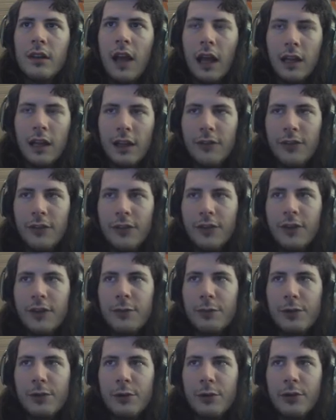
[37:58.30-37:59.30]
I love that the
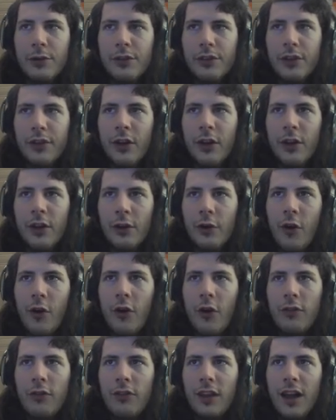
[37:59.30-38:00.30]
computers and all are
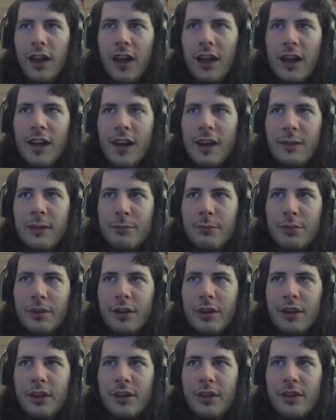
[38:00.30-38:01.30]
offline,
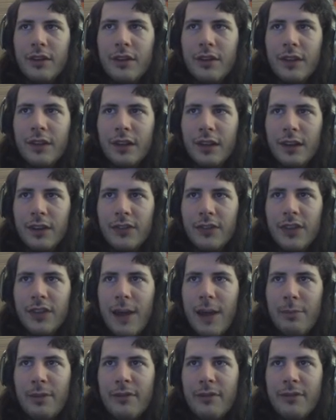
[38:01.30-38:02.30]
but the little
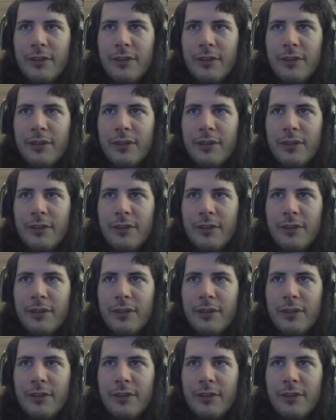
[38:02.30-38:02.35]
zappy